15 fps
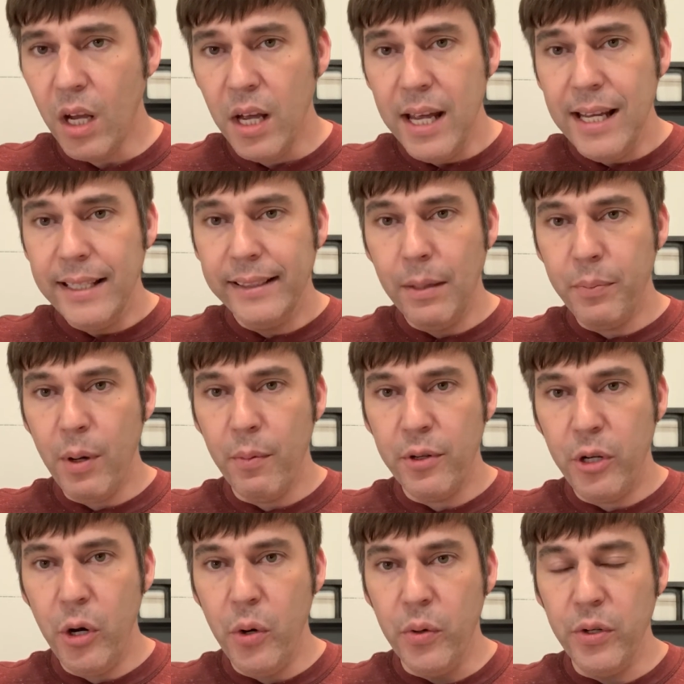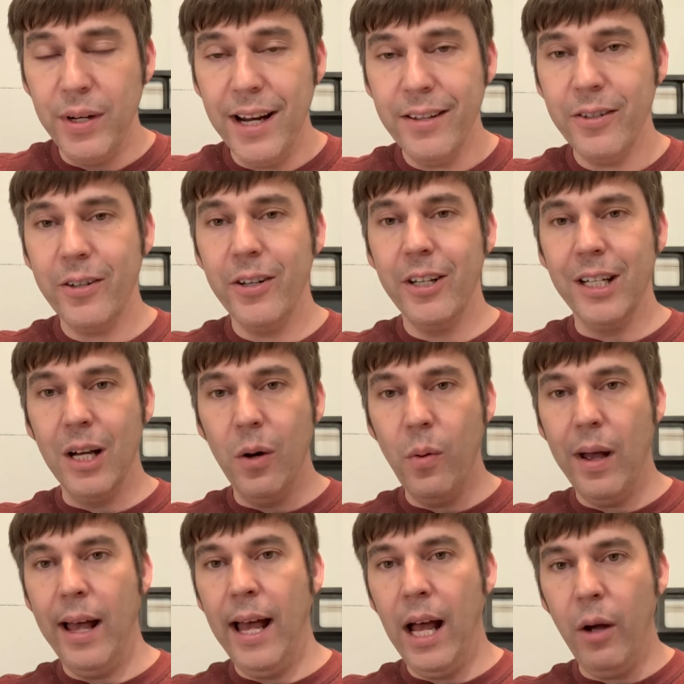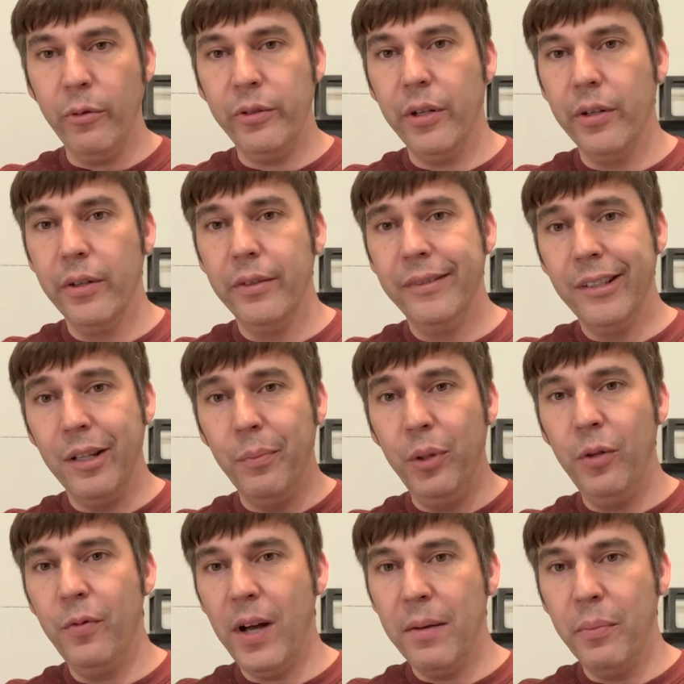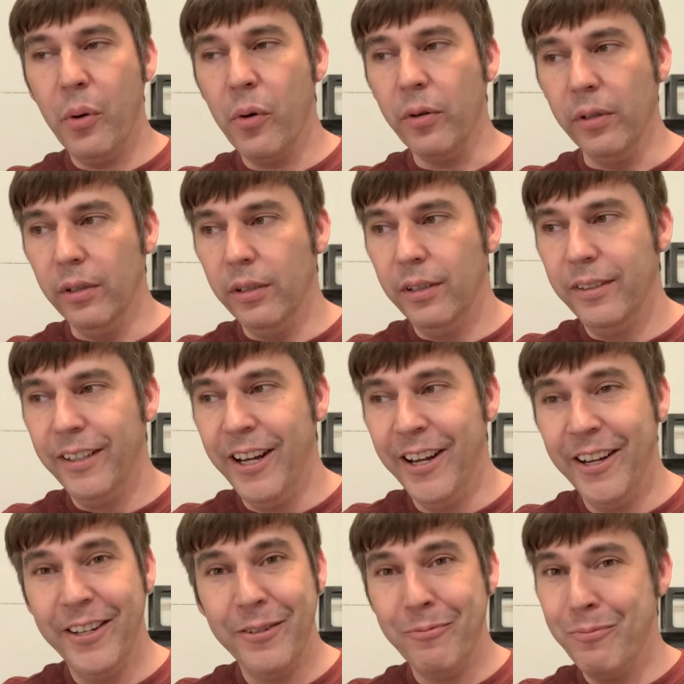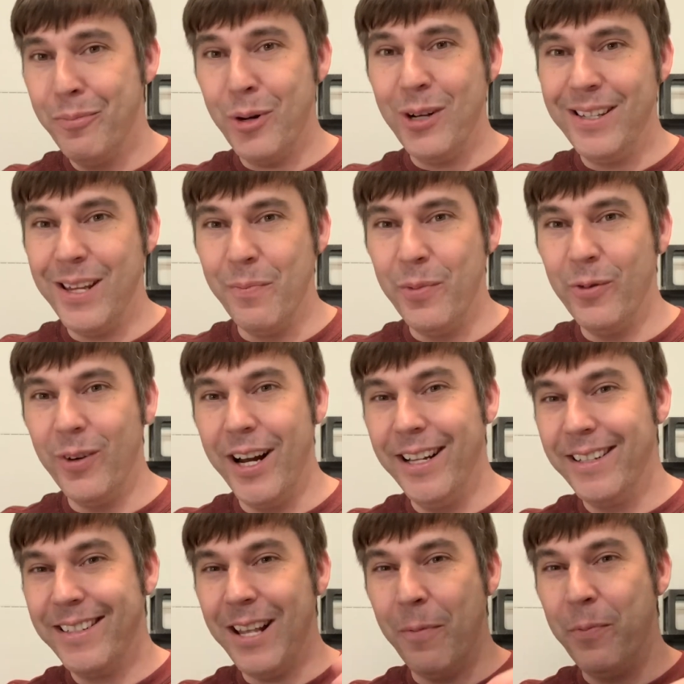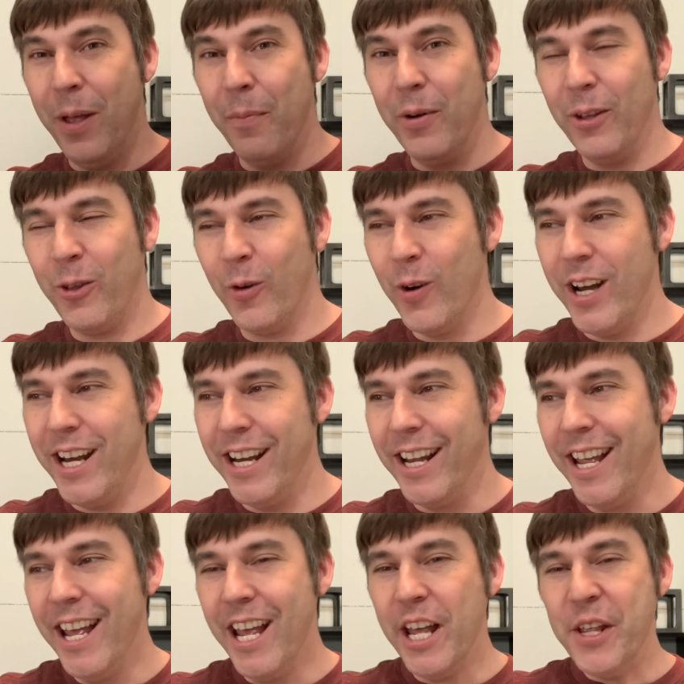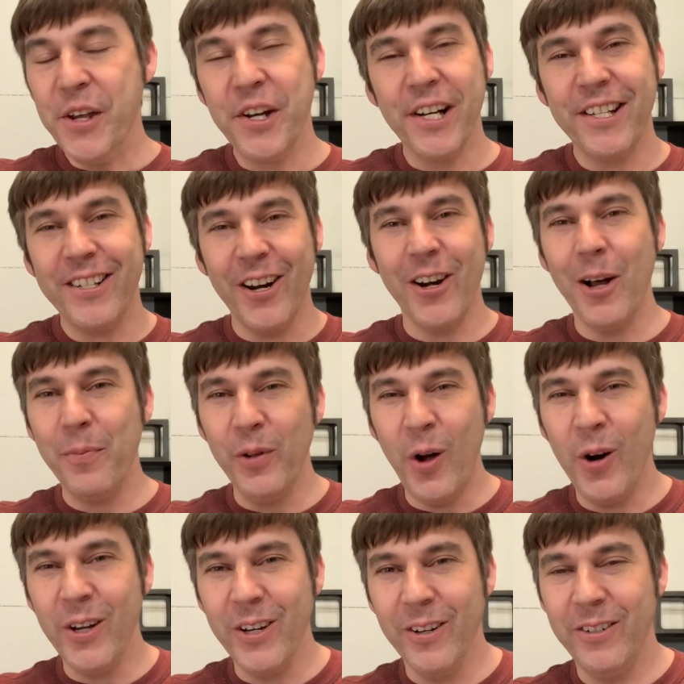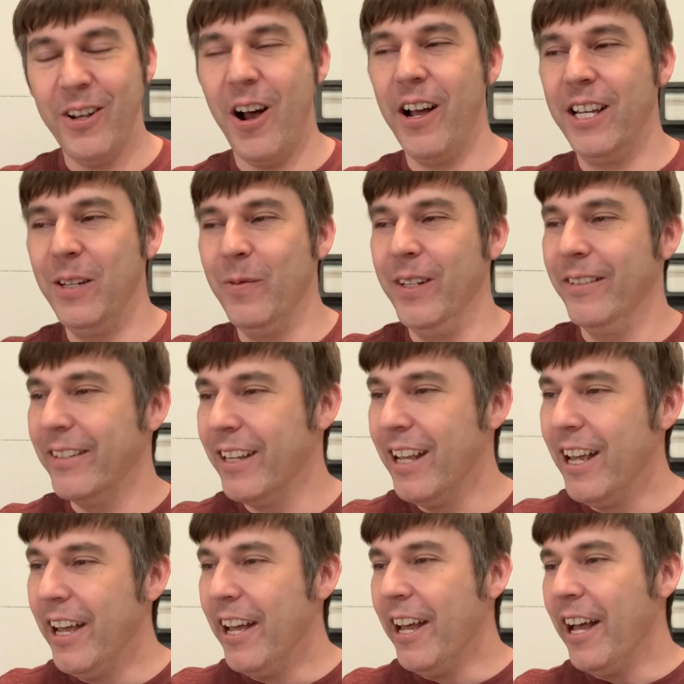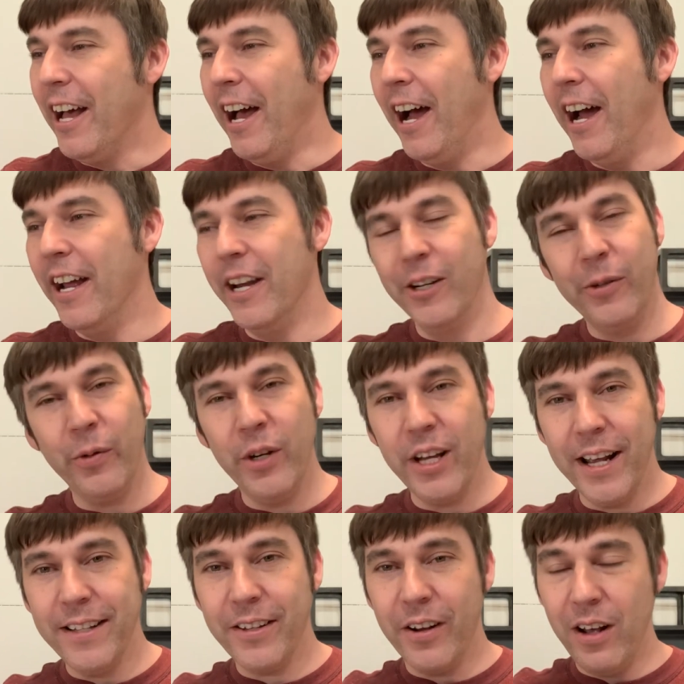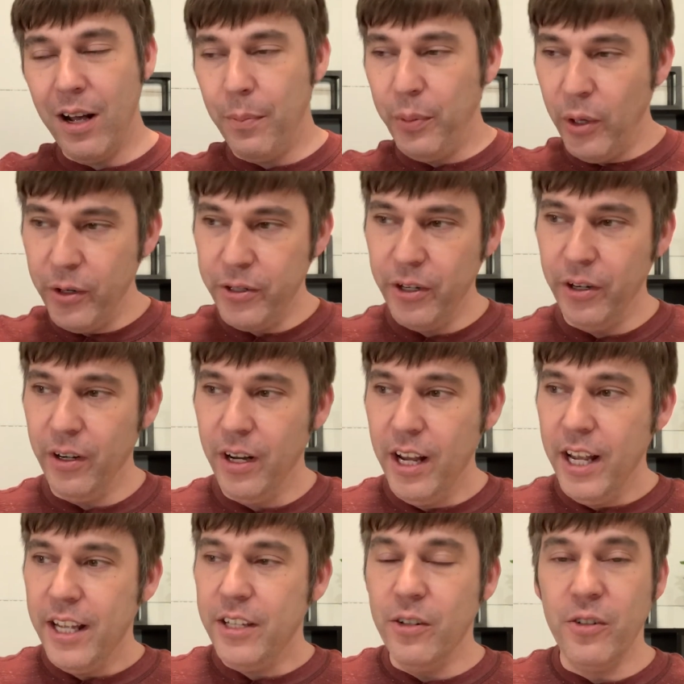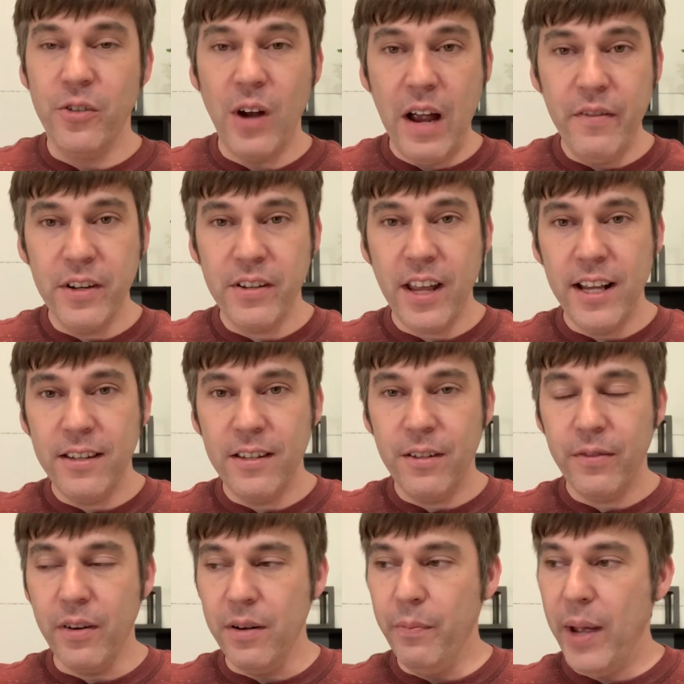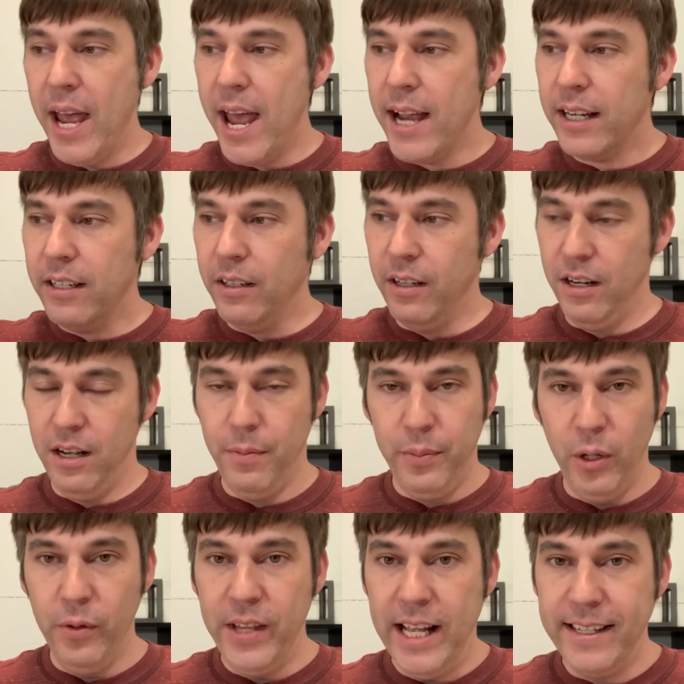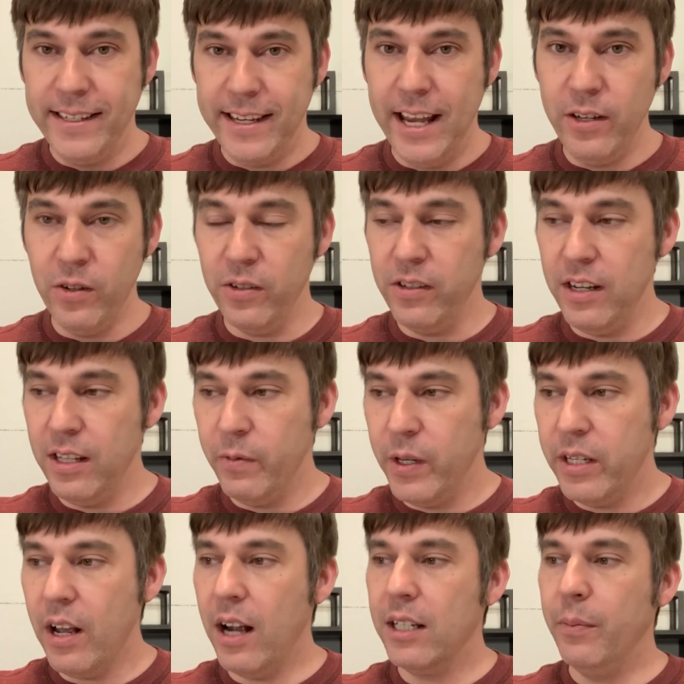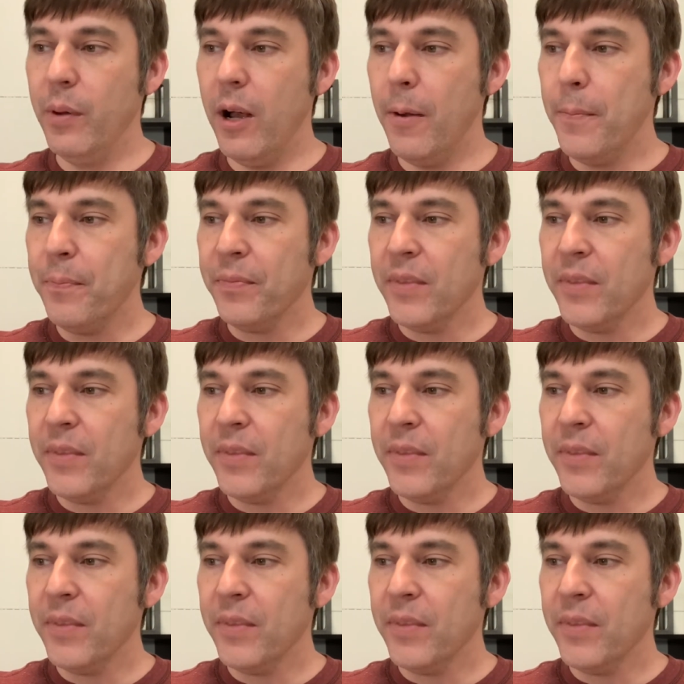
Step number two, you guys are gonna go out to the Bluevine portal. Pretty simple, right? Step number three, you're gonna start uploading your documents. Uh, here's where you guys are going to upload your, your driver's license front and back. You're going to upload that Schedule C that we talked about.